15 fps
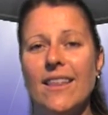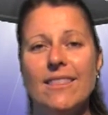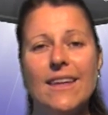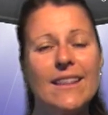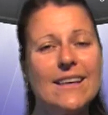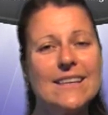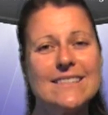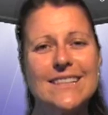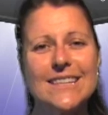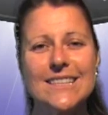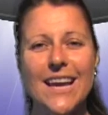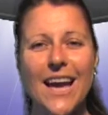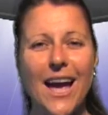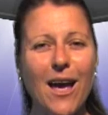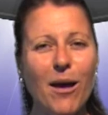then there's
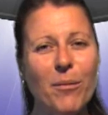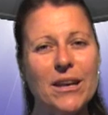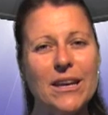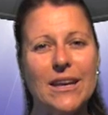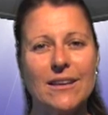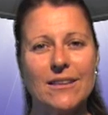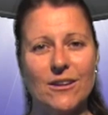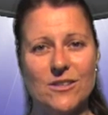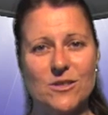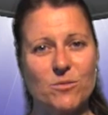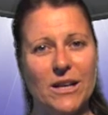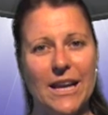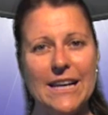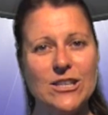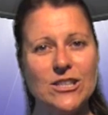disharmony in those
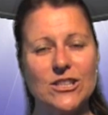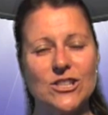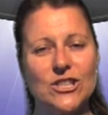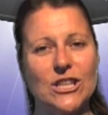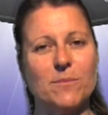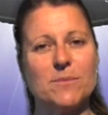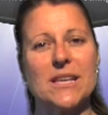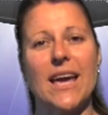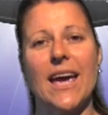relationships.